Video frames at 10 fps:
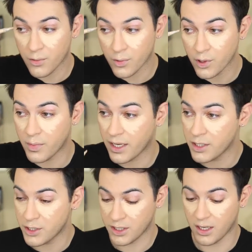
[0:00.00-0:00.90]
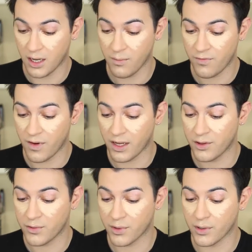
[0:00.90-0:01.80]
through, bitch. Come
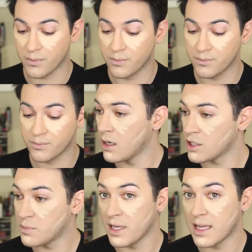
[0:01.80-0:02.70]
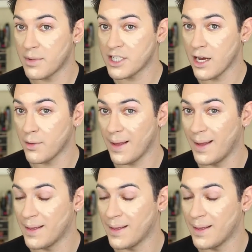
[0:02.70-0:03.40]
fucking through. And just blend that bitch out.